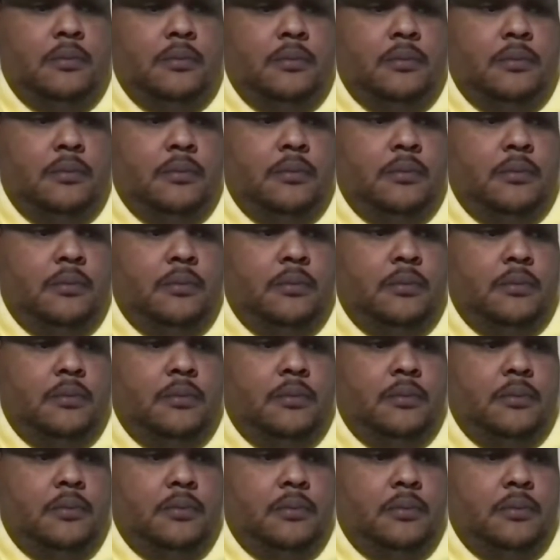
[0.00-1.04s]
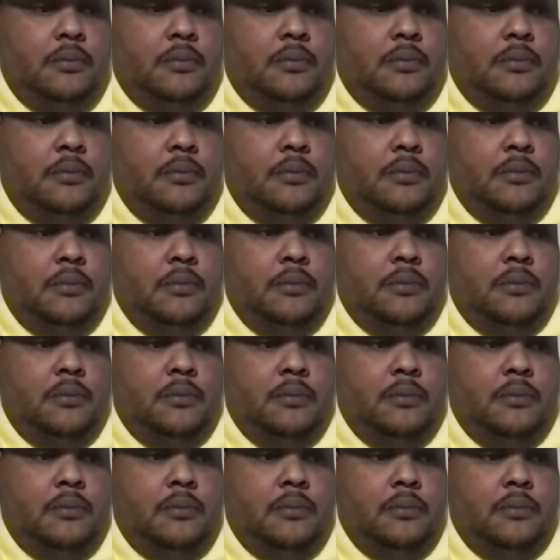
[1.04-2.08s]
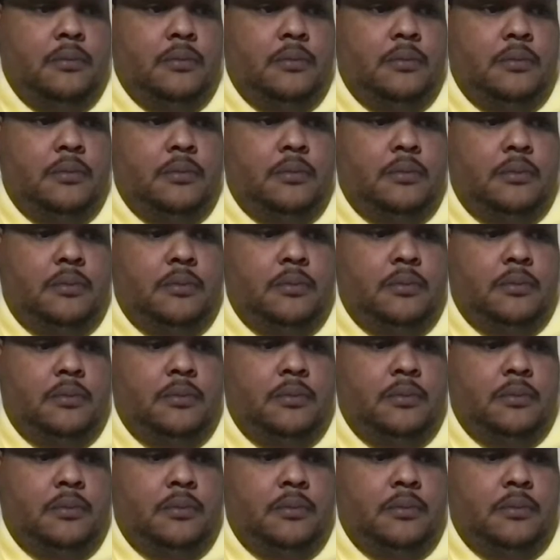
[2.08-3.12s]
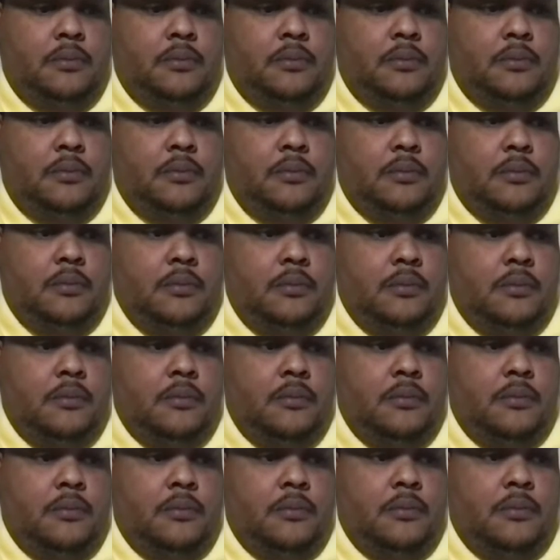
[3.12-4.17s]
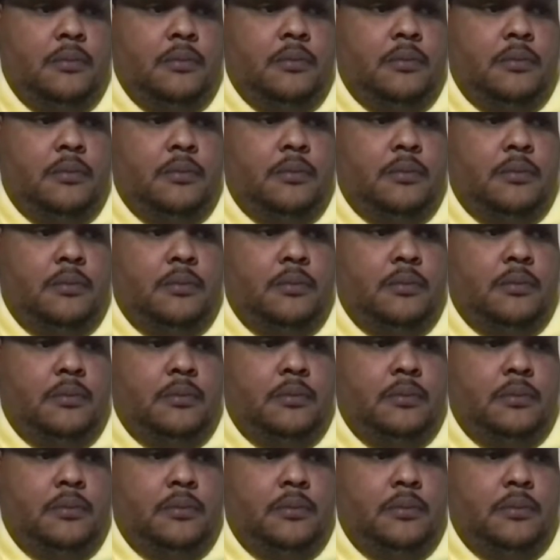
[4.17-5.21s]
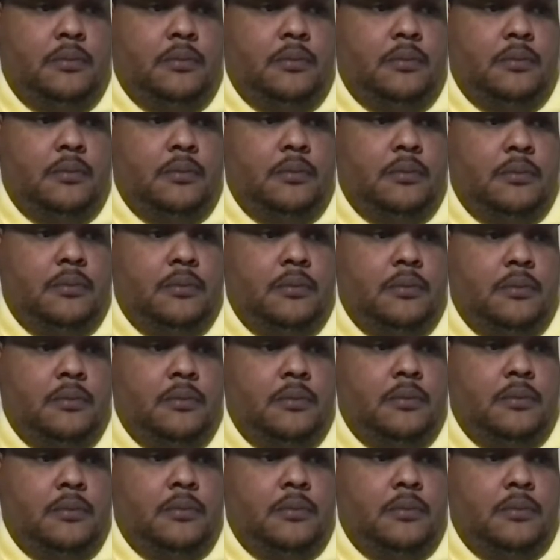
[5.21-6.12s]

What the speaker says: (not speaking)